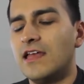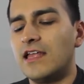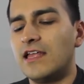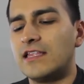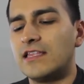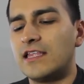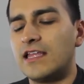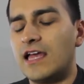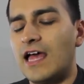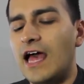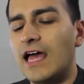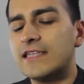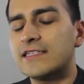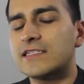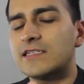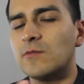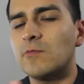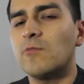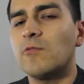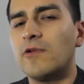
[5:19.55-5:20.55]
And it
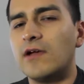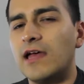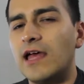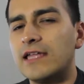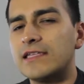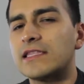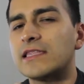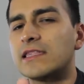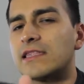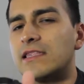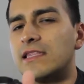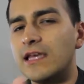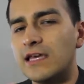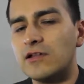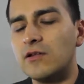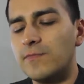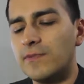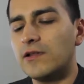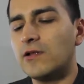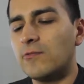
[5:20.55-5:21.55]
has a
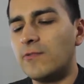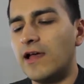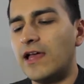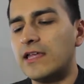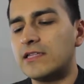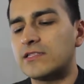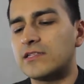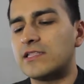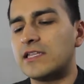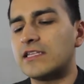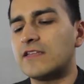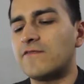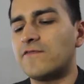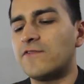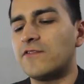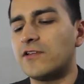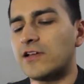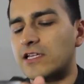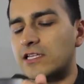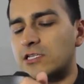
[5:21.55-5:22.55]
little bit of weight, so it doesn't
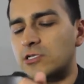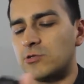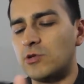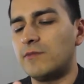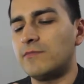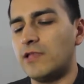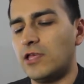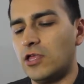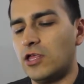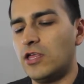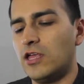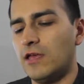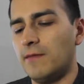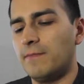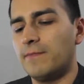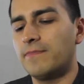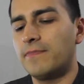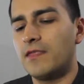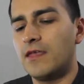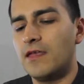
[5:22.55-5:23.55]
feel extremely
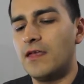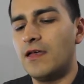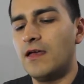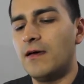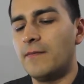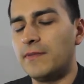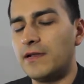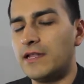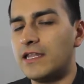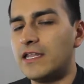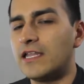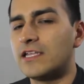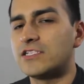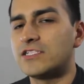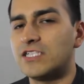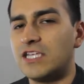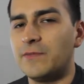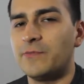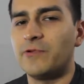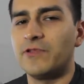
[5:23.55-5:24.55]
cheap. But it
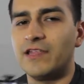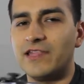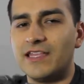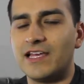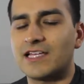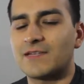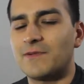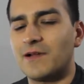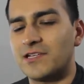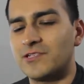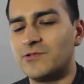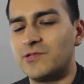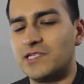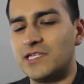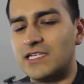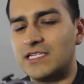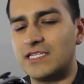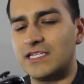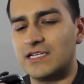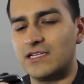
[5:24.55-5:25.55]
is cheaper than the Xbox
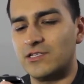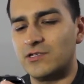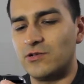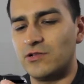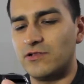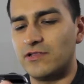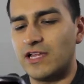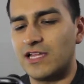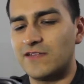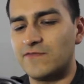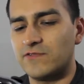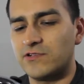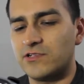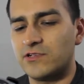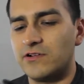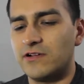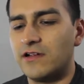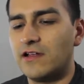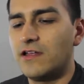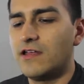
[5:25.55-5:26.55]
360 controller, that's for
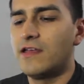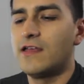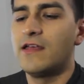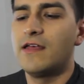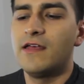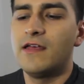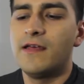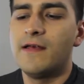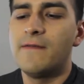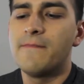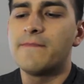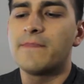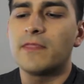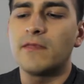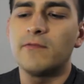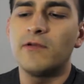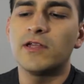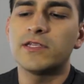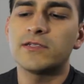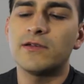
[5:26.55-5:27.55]
sure.
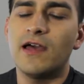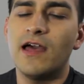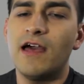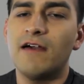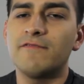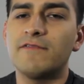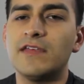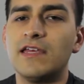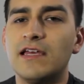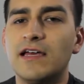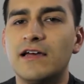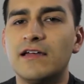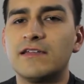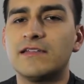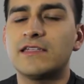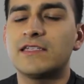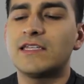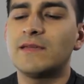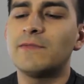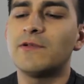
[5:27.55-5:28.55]
We also have
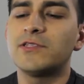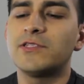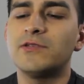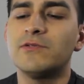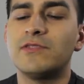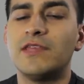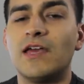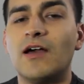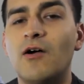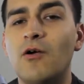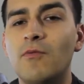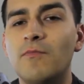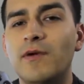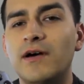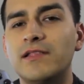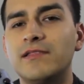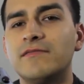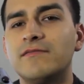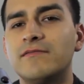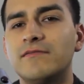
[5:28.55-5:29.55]
similar to the home
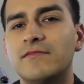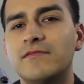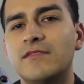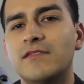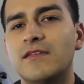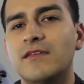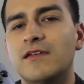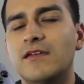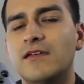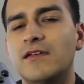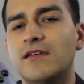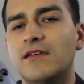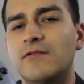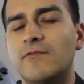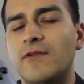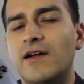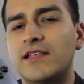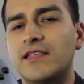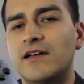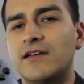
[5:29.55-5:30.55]
button
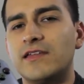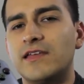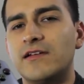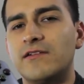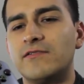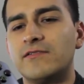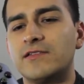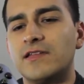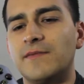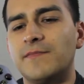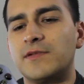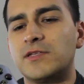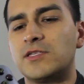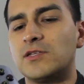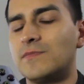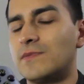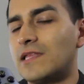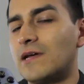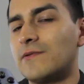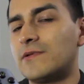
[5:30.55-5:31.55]
right down here. So I'm
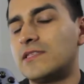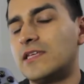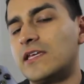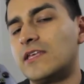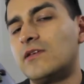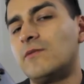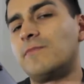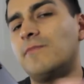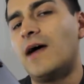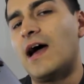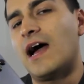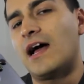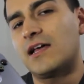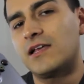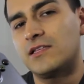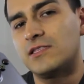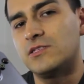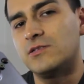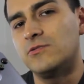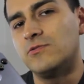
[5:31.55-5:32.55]
assuming that would take you
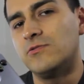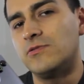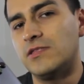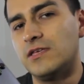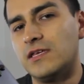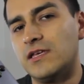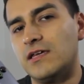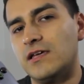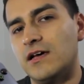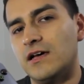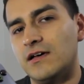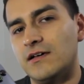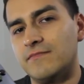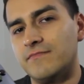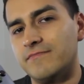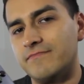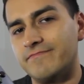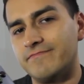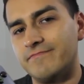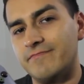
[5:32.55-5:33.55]
back to
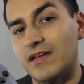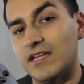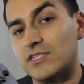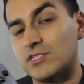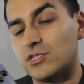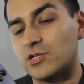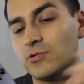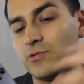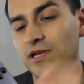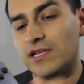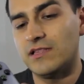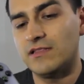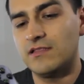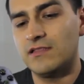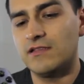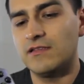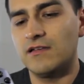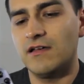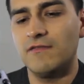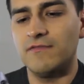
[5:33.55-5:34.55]
the main screen
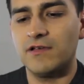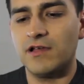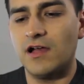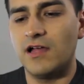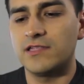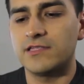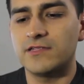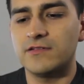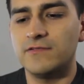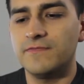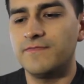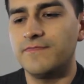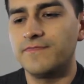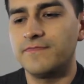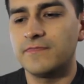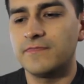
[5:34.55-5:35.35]
of the console.